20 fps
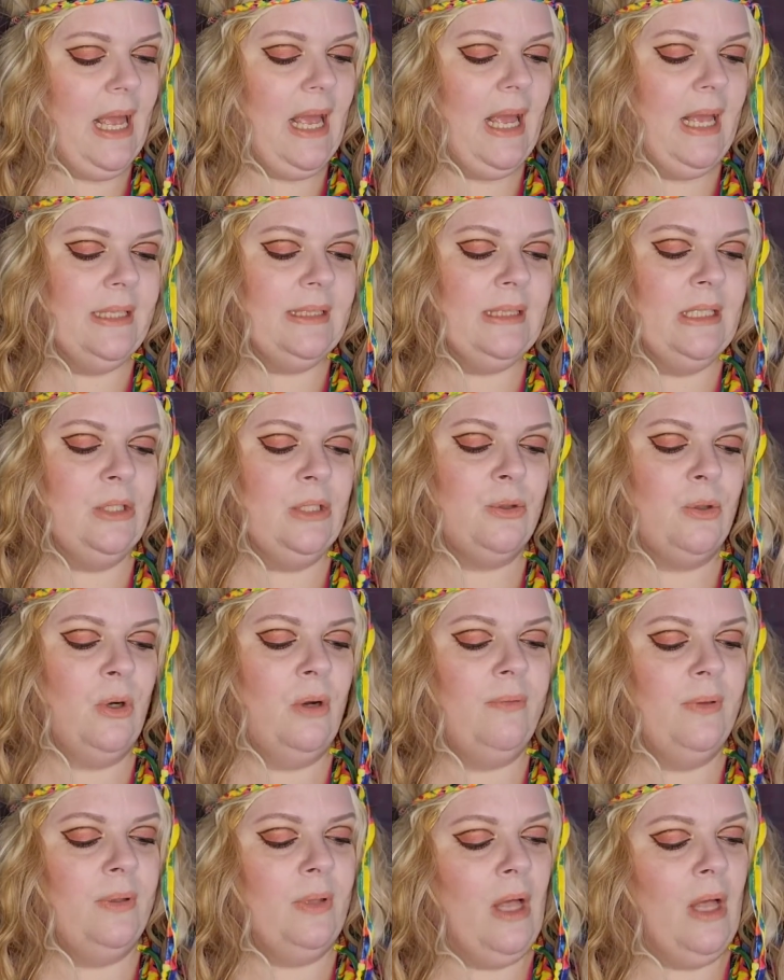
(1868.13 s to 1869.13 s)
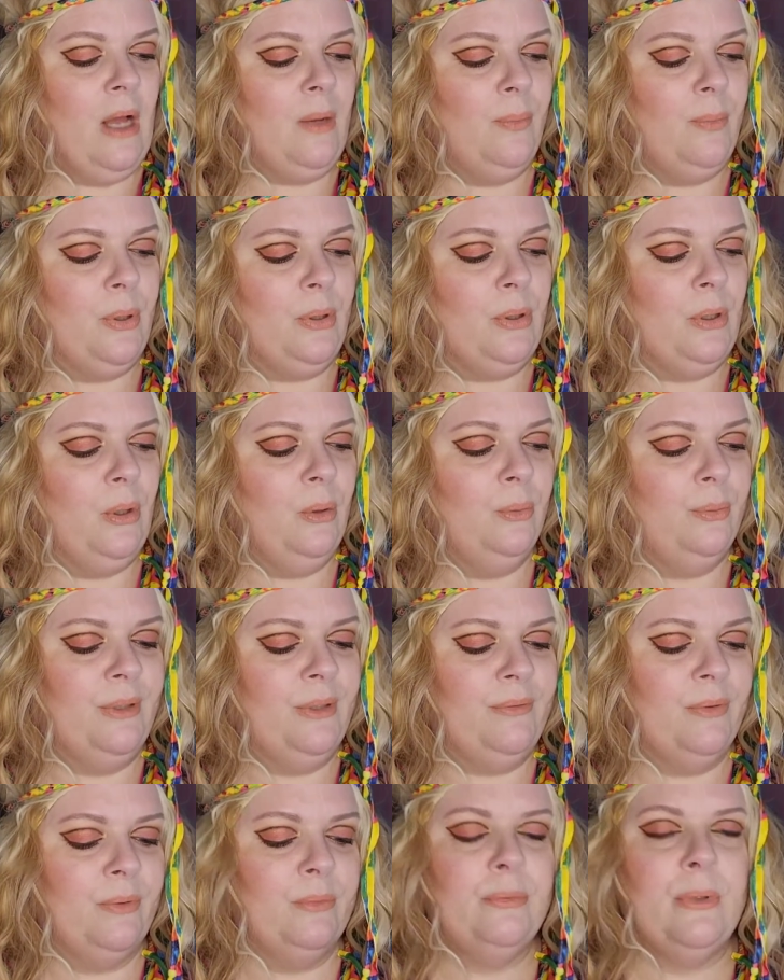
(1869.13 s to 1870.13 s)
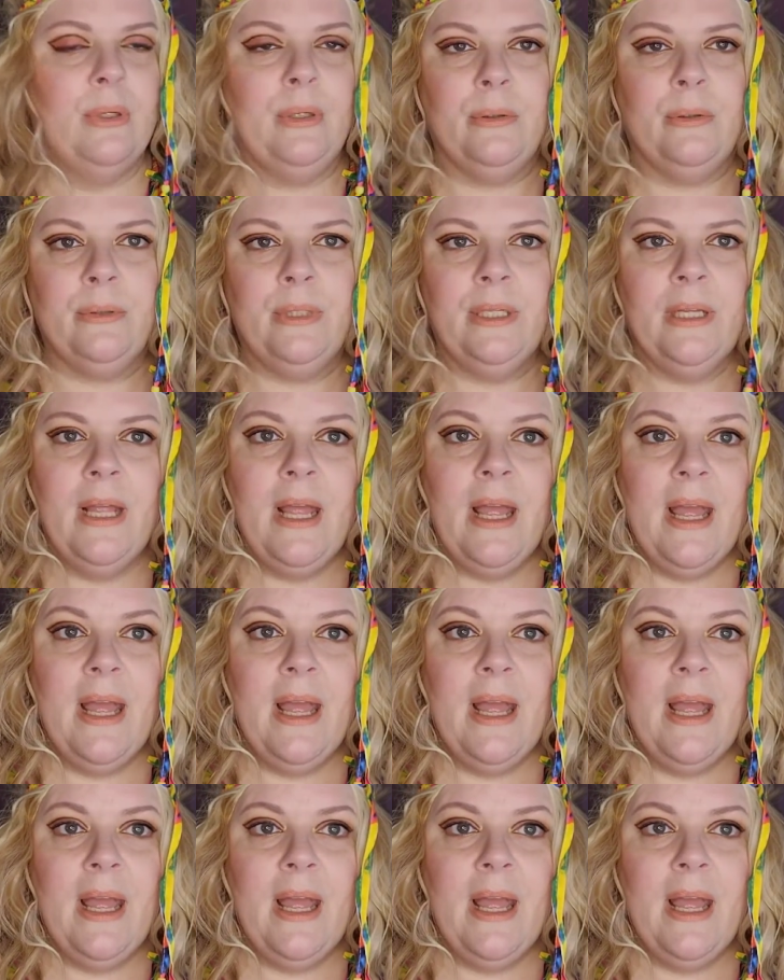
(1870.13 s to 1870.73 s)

as he drove along Pearl River Road,